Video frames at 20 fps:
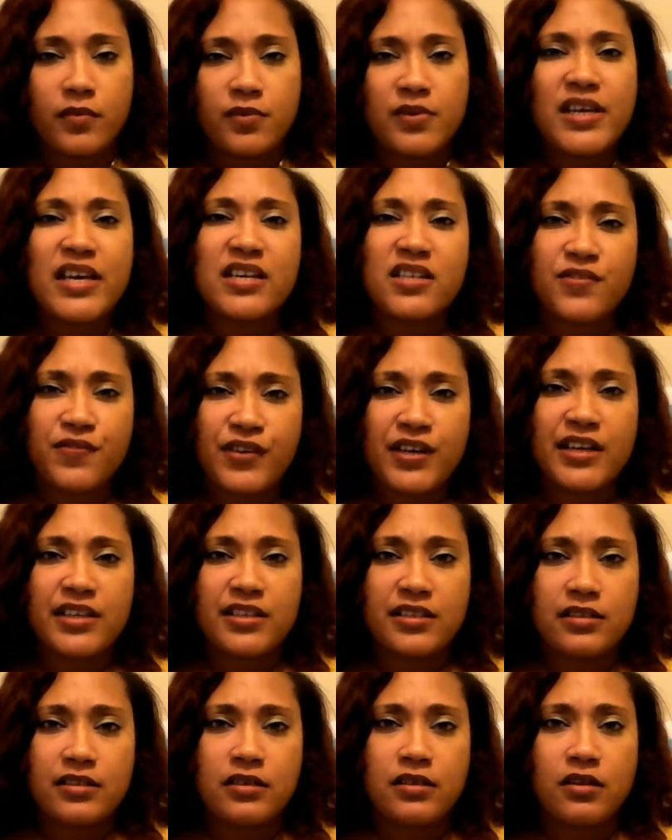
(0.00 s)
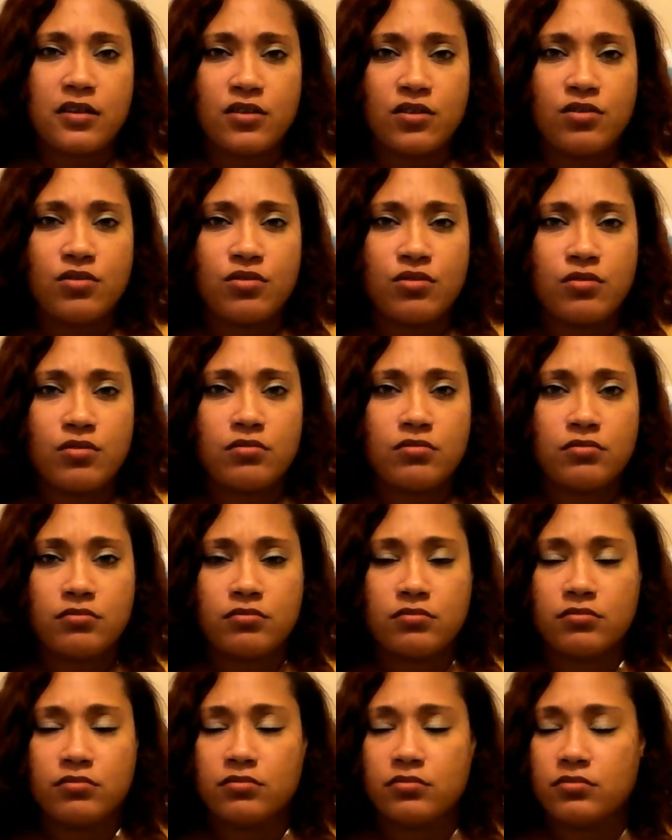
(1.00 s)
Thanks for listening, you know.
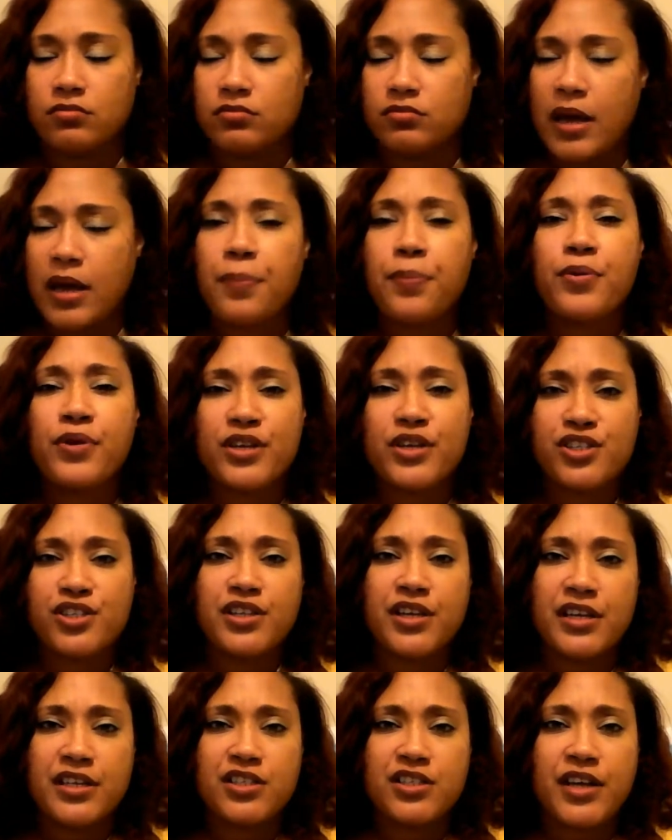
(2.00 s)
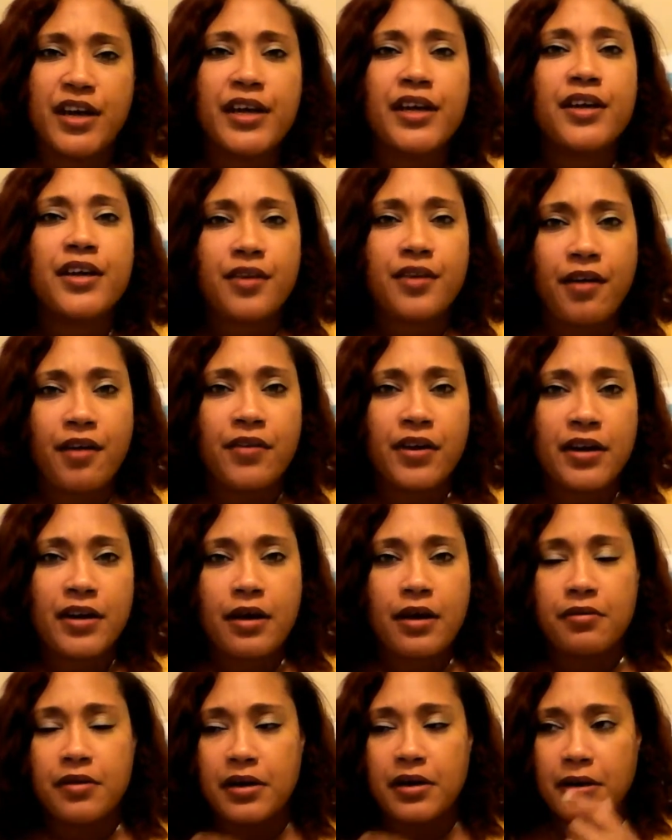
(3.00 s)
I appreciate your ear every
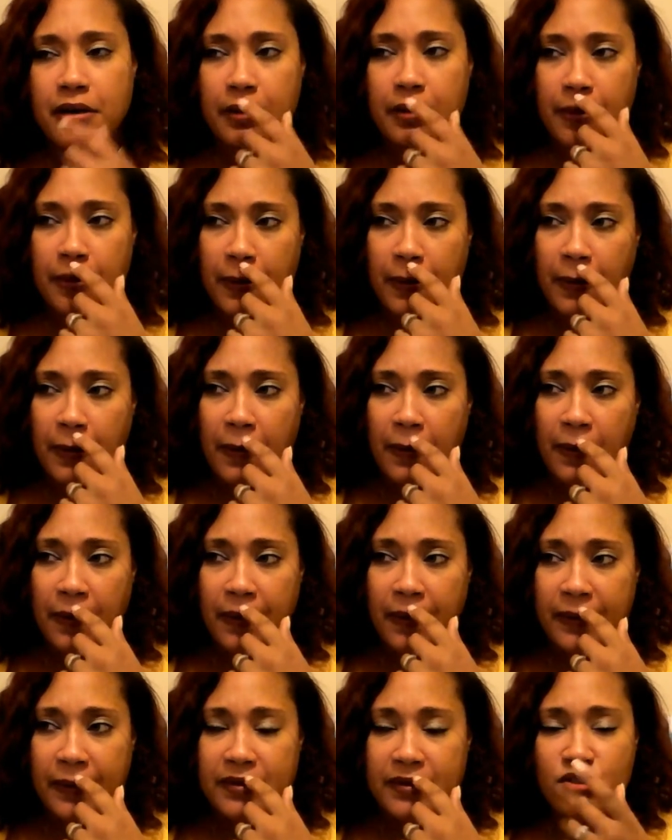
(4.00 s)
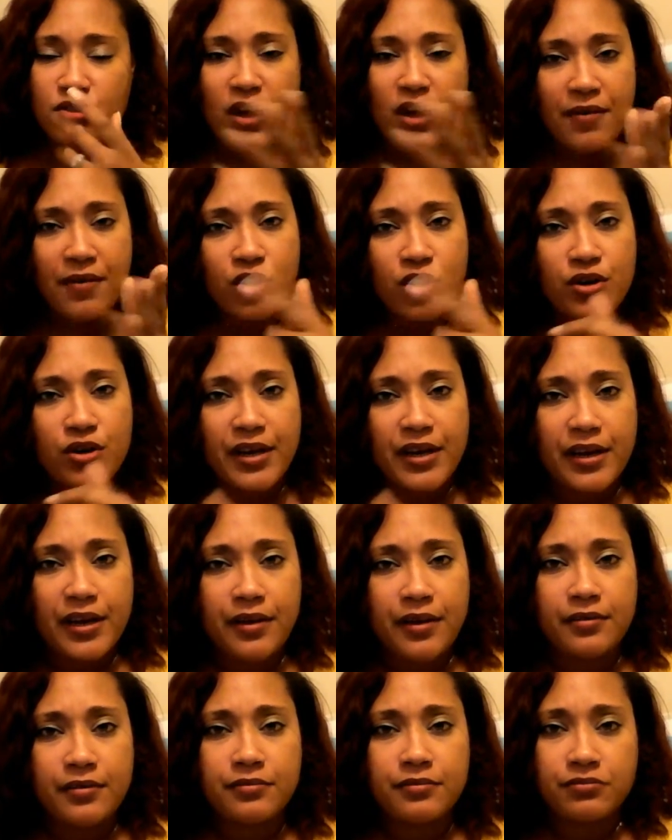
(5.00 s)
now and then. So have a good
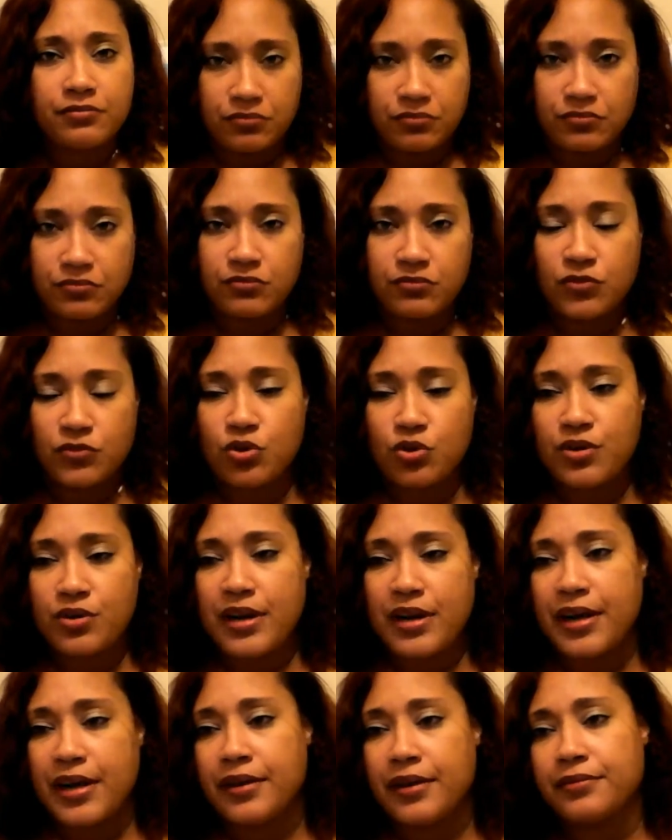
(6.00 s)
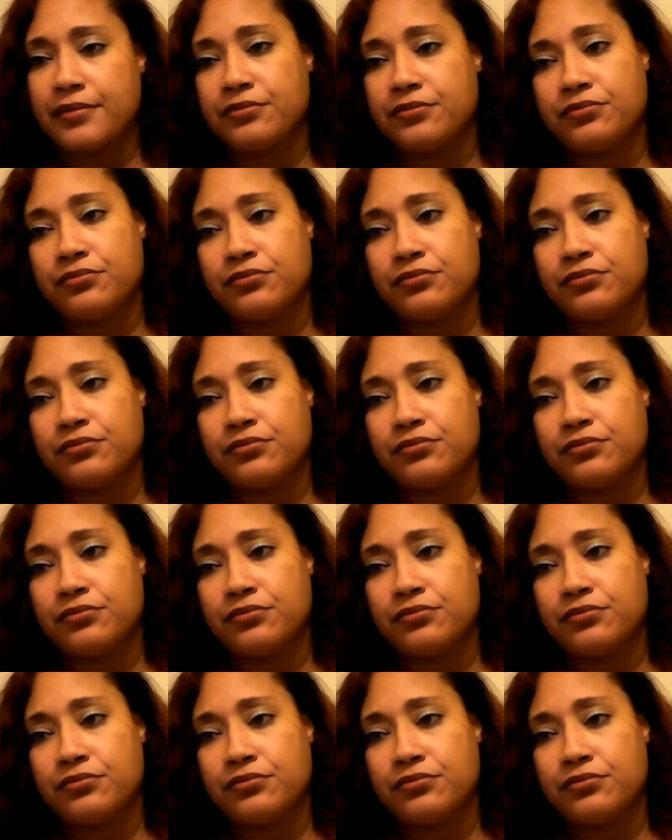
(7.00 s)
day. Good night